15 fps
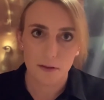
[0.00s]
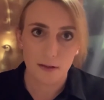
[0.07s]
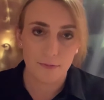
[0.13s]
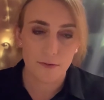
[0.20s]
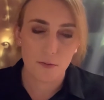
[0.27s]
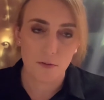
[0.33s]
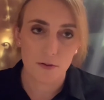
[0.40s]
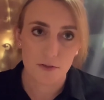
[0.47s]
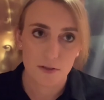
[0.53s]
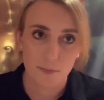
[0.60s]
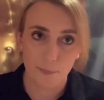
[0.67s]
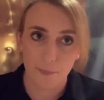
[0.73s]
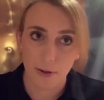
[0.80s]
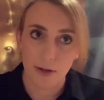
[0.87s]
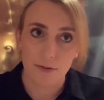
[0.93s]
If you want to
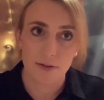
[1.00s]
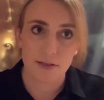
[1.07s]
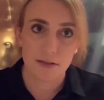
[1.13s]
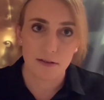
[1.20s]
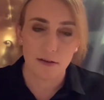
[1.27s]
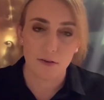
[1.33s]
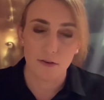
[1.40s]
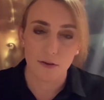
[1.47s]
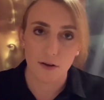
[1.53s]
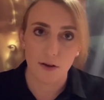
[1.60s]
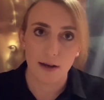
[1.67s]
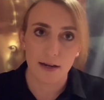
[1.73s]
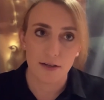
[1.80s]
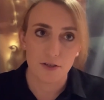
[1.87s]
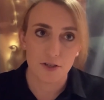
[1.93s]
post it
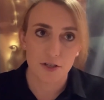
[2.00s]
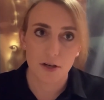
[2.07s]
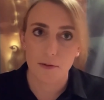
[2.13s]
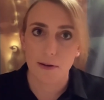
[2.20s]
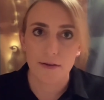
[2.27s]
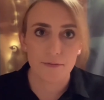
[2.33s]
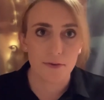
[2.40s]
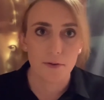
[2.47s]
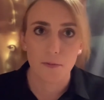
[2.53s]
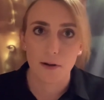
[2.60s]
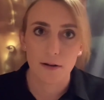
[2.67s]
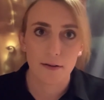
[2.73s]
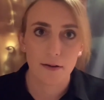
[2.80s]
online and show everyone,